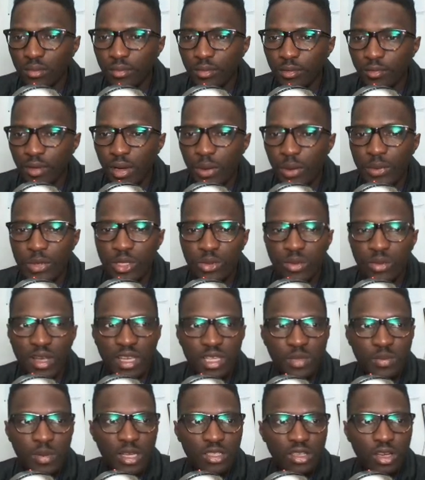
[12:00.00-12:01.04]
Very soon
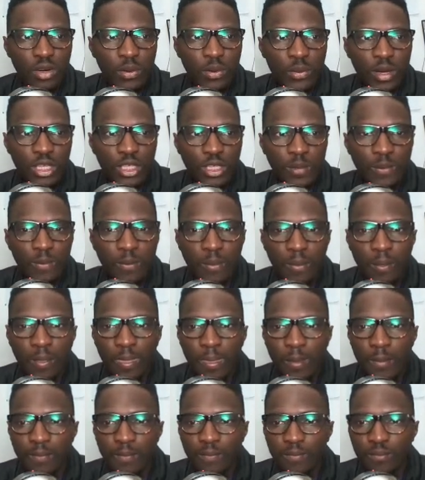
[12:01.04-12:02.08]
expect a correction.
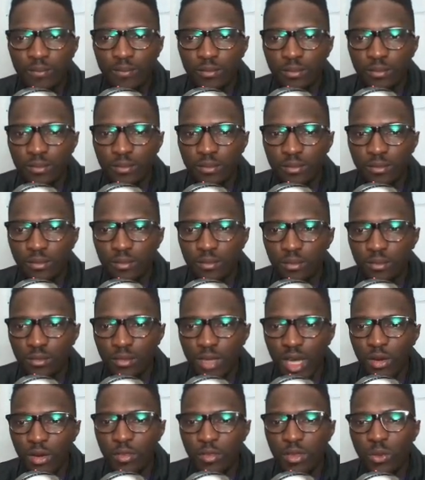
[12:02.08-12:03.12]

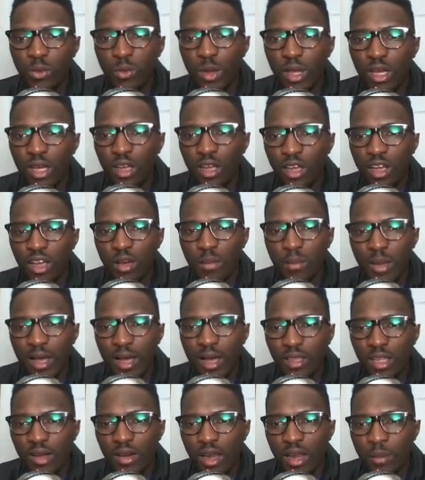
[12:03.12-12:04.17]
I don't think we're going to come back
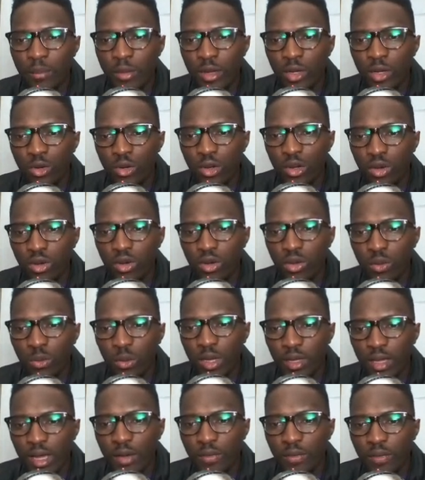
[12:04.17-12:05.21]
down like Bitcoin all the way
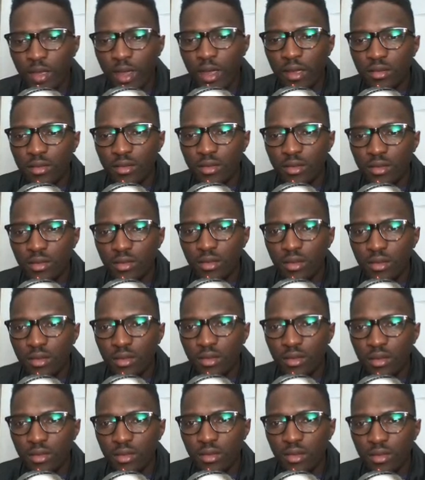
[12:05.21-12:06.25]
down there.
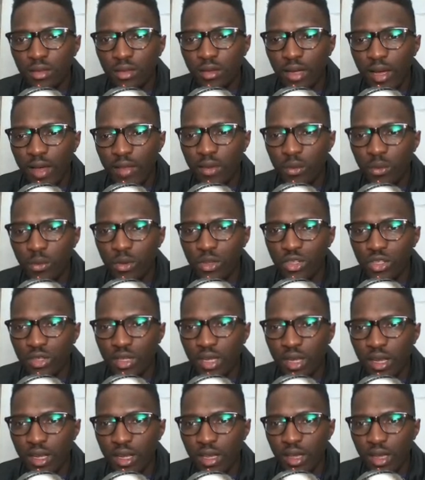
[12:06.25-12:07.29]
I think we're just
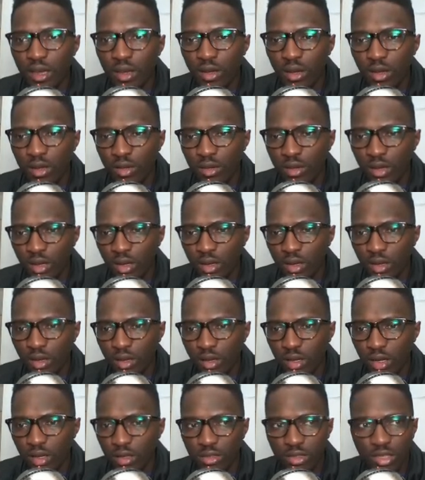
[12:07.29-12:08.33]
going to get
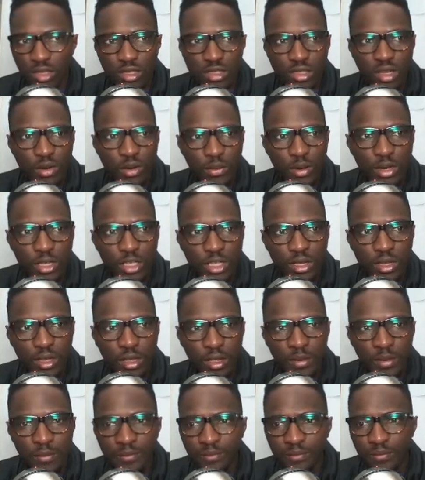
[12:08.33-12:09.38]
just a correction
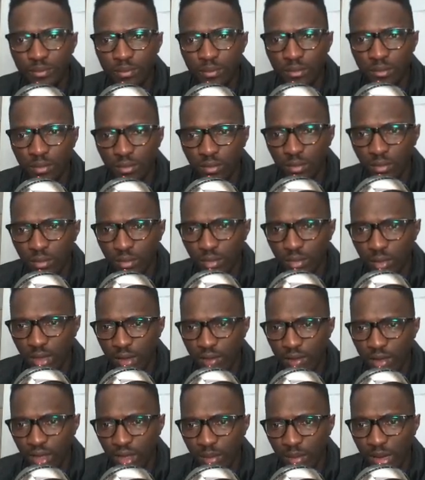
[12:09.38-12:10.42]
here,
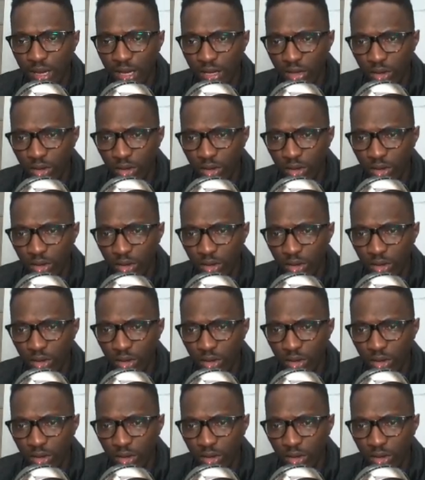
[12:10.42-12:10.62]
and then the market